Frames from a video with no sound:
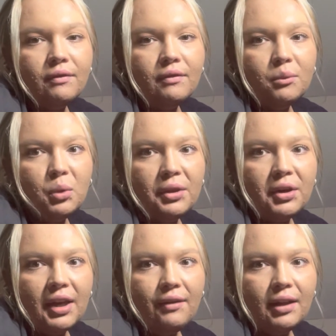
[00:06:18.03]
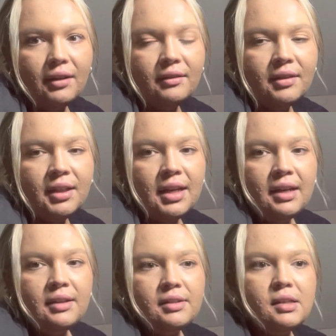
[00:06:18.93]
what they're given.
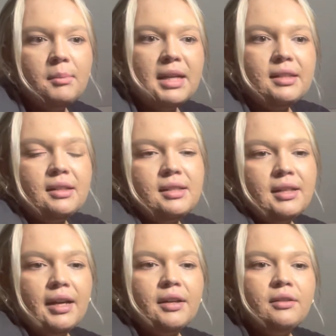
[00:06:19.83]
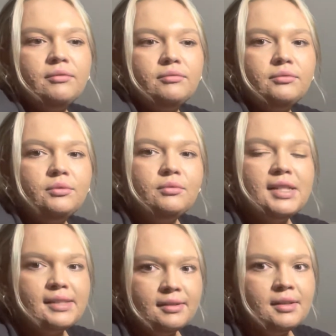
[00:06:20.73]
So it basically is like,
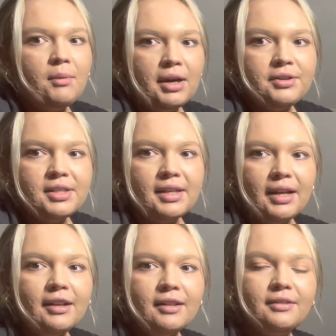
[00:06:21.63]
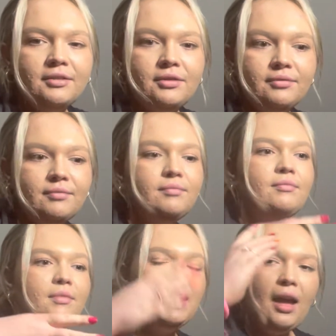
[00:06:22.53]
this is not why you're sick.
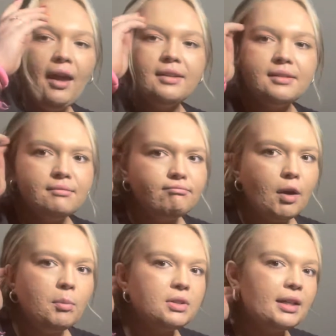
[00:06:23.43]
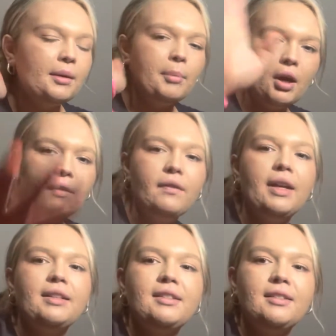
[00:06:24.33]
It's almost like a
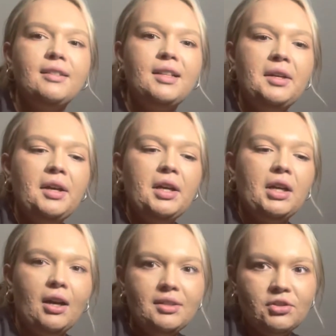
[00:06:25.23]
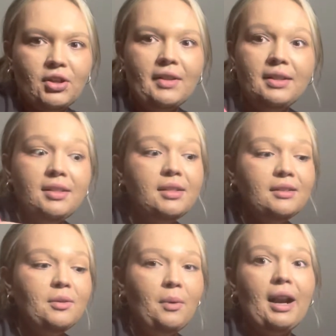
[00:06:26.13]
perfect concentrate. This is
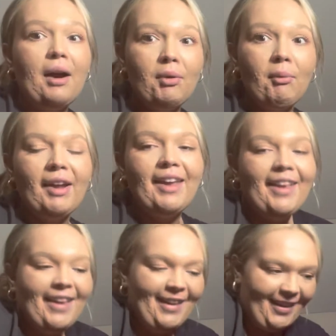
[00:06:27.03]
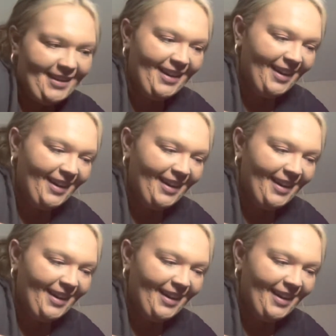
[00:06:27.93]
the one I would want to get.